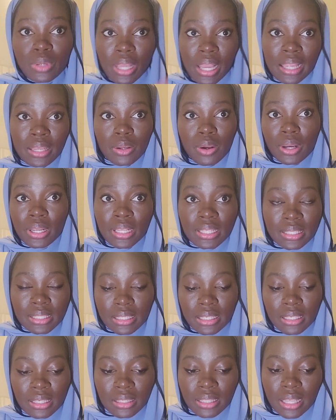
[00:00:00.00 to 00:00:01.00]
And
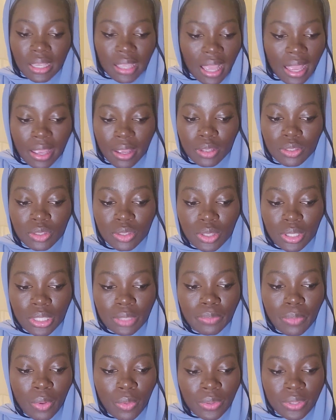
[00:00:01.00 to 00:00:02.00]
honestly, like, I
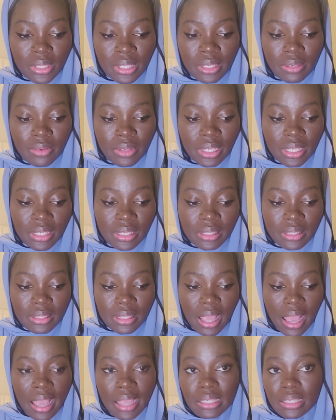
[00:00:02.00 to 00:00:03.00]
enjoyed both
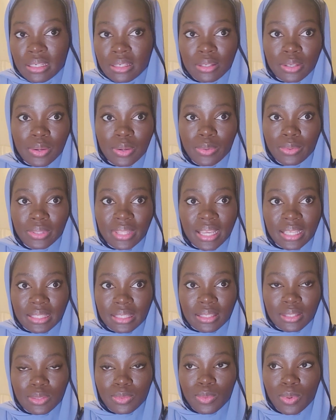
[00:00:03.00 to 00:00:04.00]
series. I didn't know
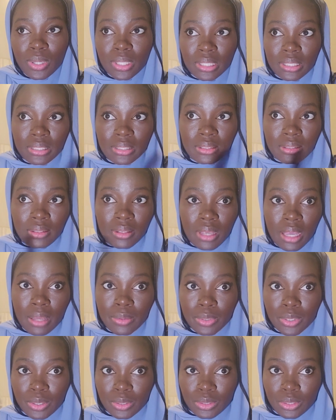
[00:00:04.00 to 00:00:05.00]
that it was
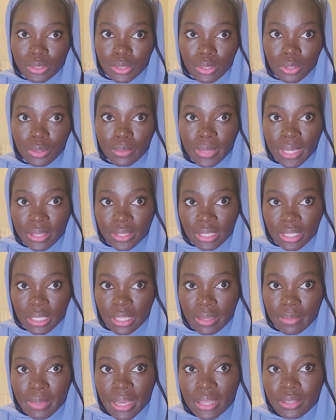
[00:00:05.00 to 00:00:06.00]
Dr. Omar
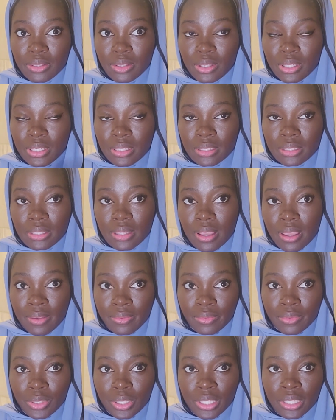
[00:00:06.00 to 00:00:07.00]
Suleiman does
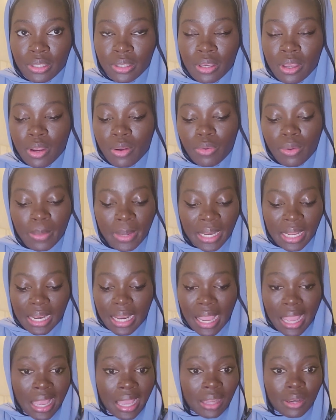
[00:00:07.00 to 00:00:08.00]
every
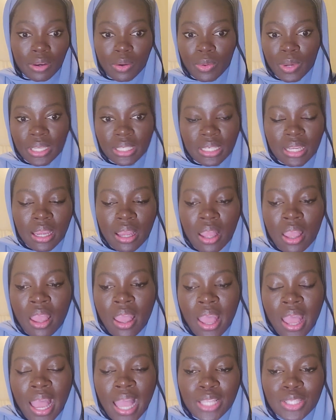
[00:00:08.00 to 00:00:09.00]
Ramadan. I had no idea.
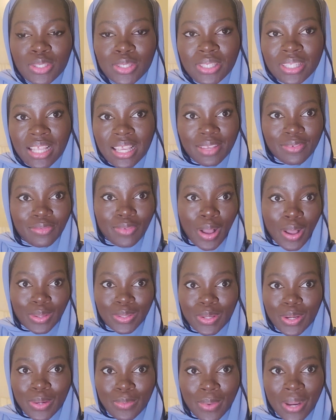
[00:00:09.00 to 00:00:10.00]
I just like
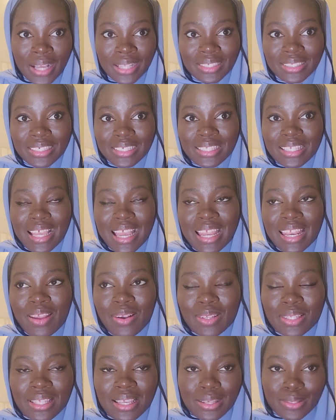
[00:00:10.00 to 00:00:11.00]
found out about it and
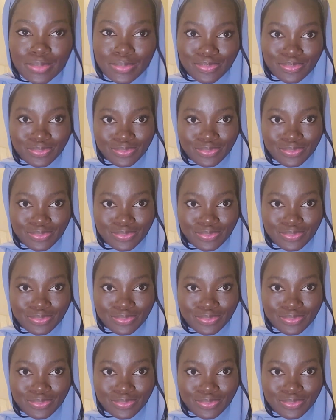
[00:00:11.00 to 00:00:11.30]
I was like,